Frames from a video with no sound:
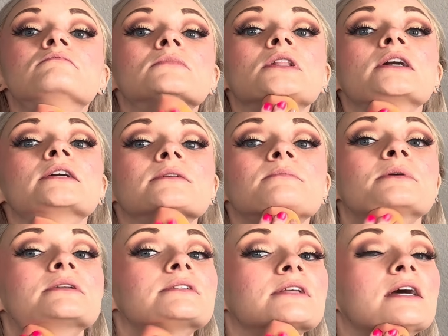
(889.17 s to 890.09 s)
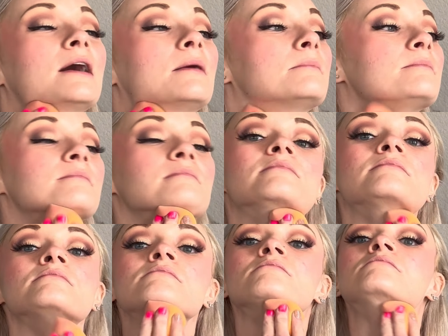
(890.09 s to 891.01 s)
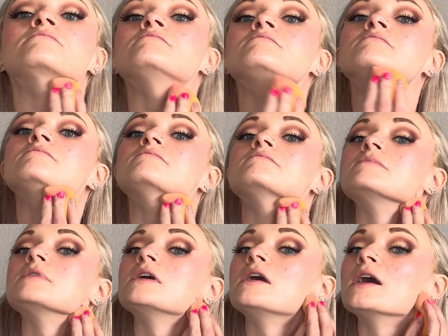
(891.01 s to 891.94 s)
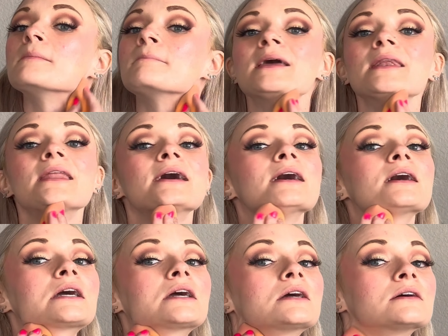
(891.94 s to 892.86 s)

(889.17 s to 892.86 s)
I like to put some on my neck.